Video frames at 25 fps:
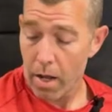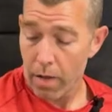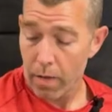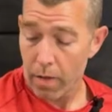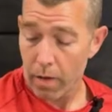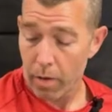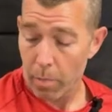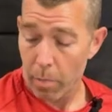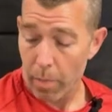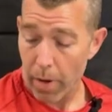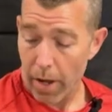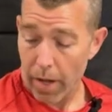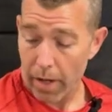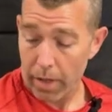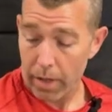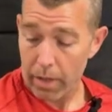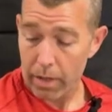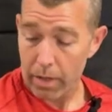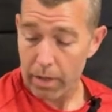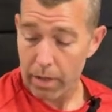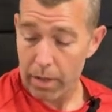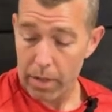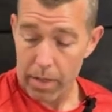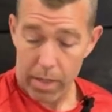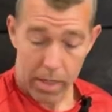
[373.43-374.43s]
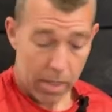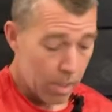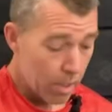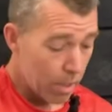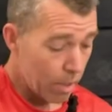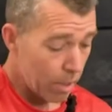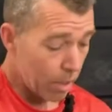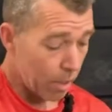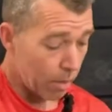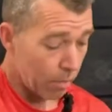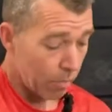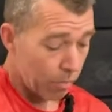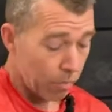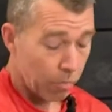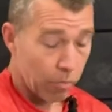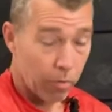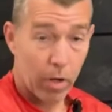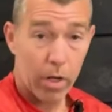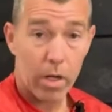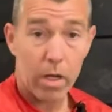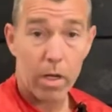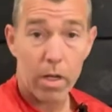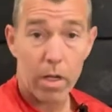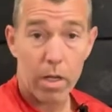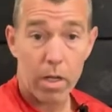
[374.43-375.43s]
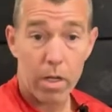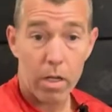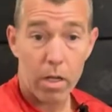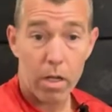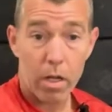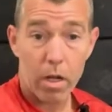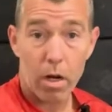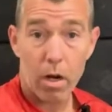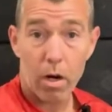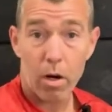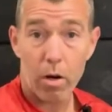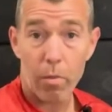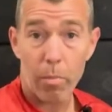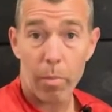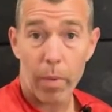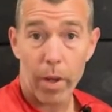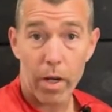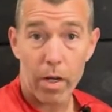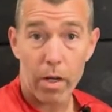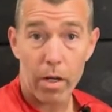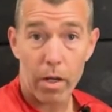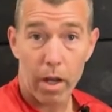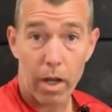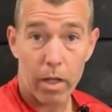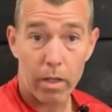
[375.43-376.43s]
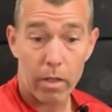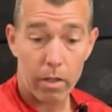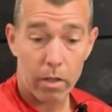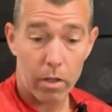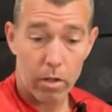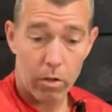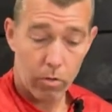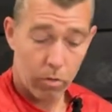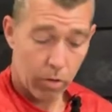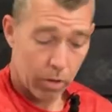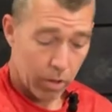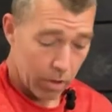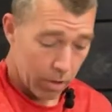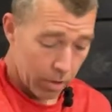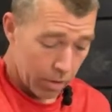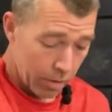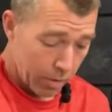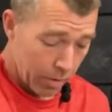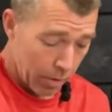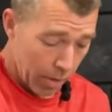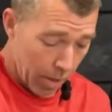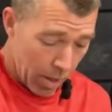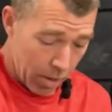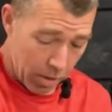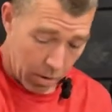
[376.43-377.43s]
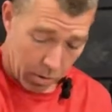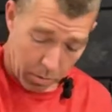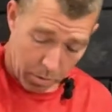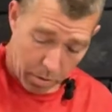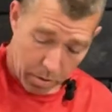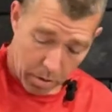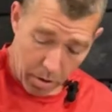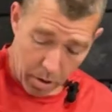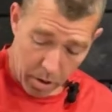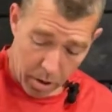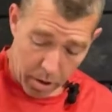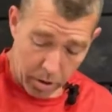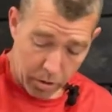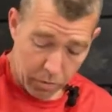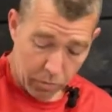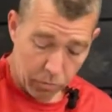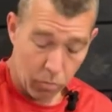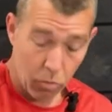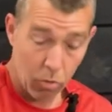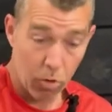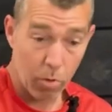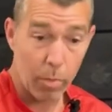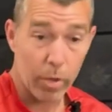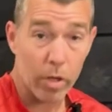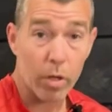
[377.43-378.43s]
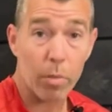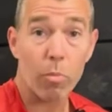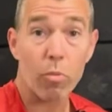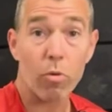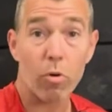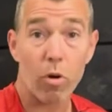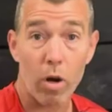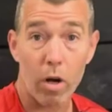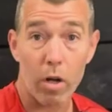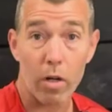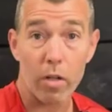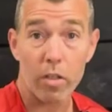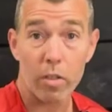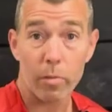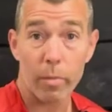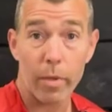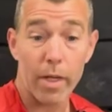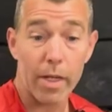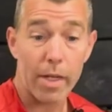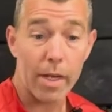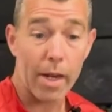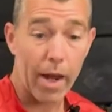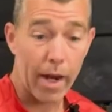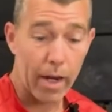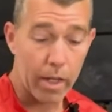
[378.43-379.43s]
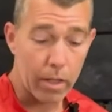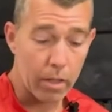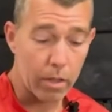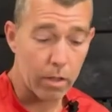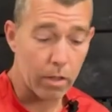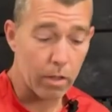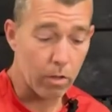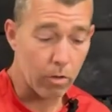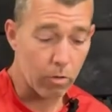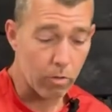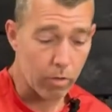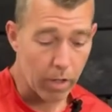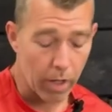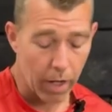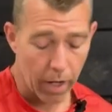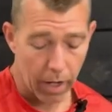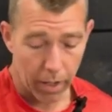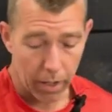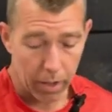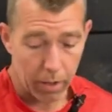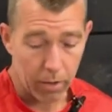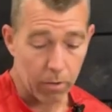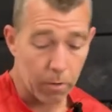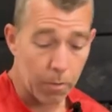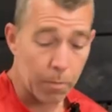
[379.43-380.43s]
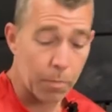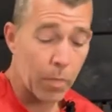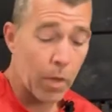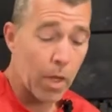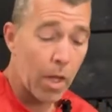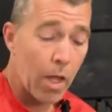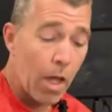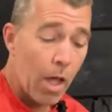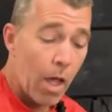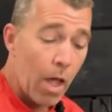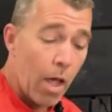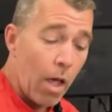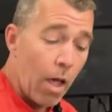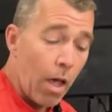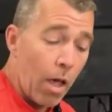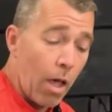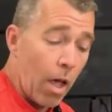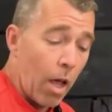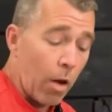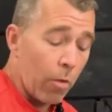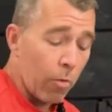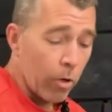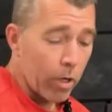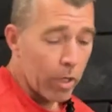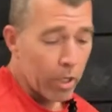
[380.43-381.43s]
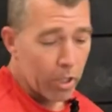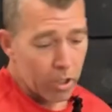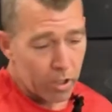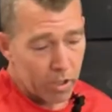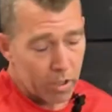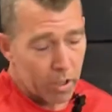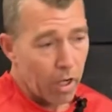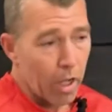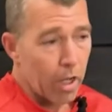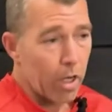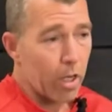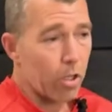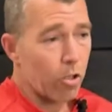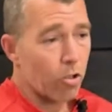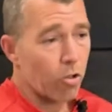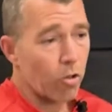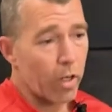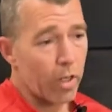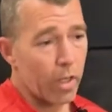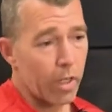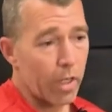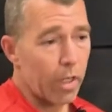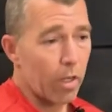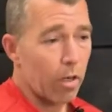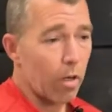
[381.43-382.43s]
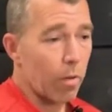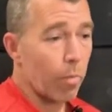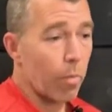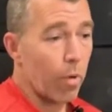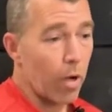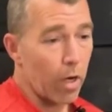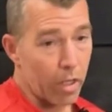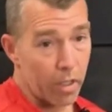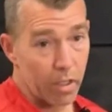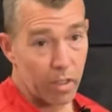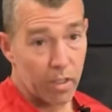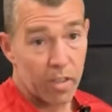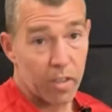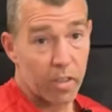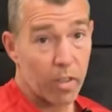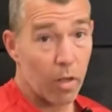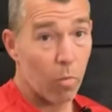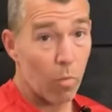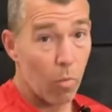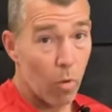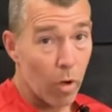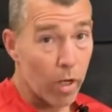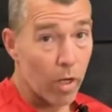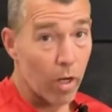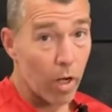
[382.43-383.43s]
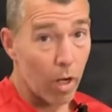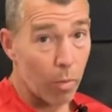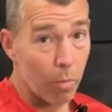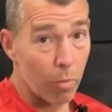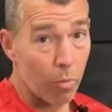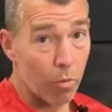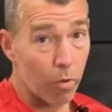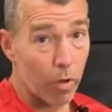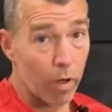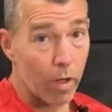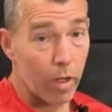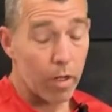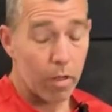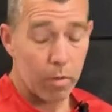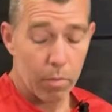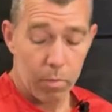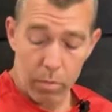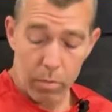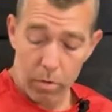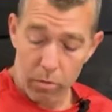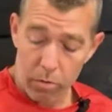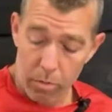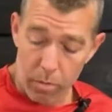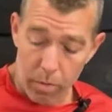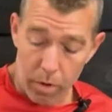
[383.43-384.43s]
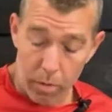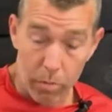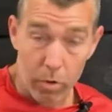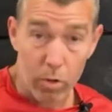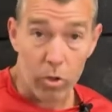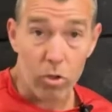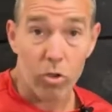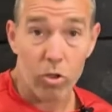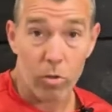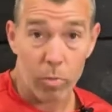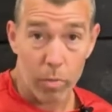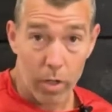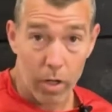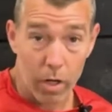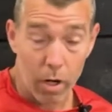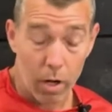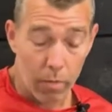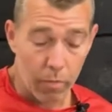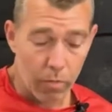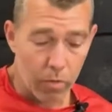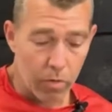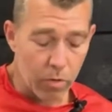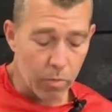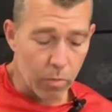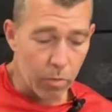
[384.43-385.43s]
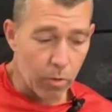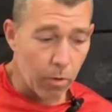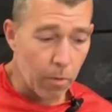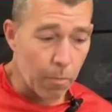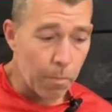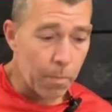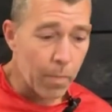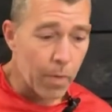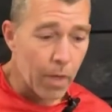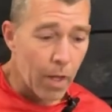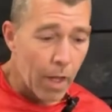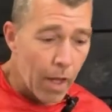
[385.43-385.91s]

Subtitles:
the back knee and front knee are bent 90 degrees and our thighs form an approximate 90-degree angle. And we're going to just kind of try to get our body somewhat upright, but remember it should be comfortable.